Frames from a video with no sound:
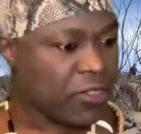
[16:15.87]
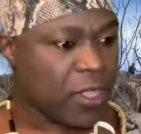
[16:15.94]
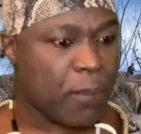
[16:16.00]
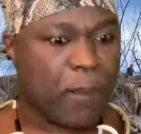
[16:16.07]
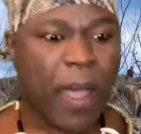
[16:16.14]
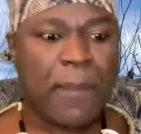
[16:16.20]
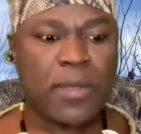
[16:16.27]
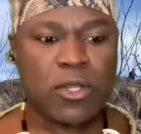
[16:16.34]
the
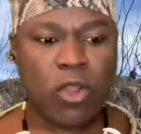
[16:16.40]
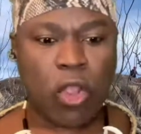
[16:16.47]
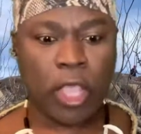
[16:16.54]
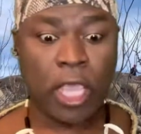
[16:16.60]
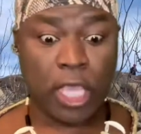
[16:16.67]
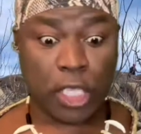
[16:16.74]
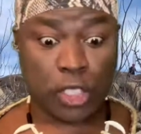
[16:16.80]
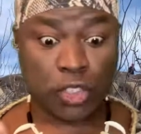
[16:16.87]
puppy dog,
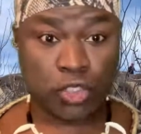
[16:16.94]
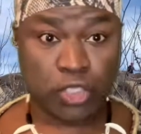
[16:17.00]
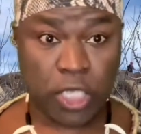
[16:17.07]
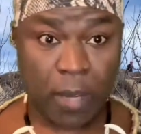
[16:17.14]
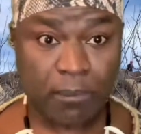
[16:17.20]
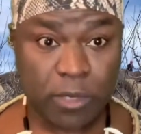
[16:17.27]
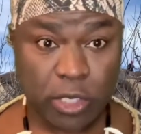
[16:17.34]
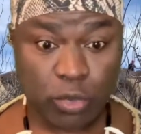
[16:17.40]
he
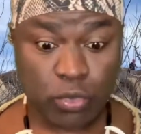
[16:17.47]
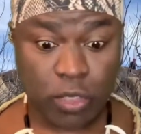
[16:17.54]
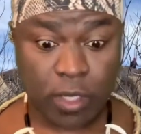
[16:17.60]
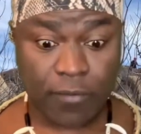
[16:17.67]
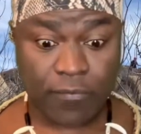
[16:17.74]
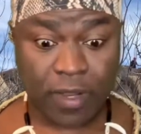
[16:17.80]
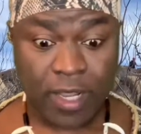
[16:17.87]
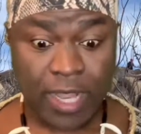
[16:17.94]
jumped into the
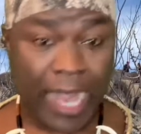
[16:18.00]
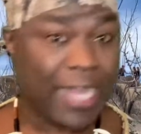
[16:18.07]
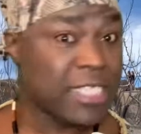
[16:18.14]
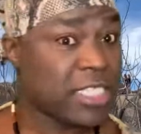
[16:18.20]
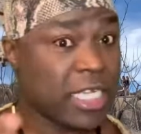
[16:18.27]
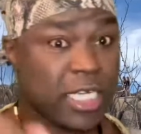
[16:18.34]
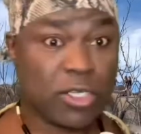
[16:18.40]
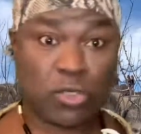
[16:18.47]
river and he
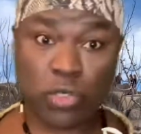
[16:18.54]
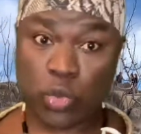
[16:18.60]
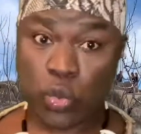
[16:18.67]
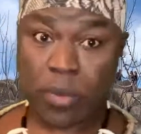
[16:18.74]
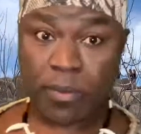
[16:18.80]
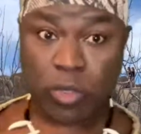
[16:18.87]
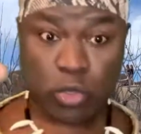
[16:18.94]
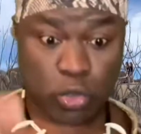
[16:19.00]
started to
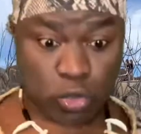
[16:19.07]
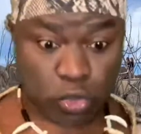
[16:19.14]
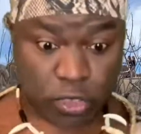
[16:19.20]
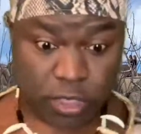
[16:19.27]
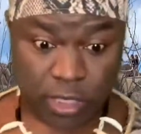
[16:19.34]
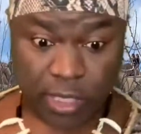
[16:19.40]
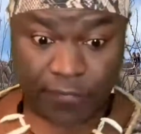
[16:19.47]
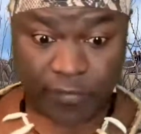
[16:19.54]
swim to cross
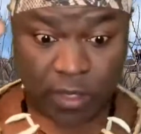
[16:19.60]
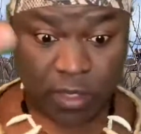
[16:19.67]
the river.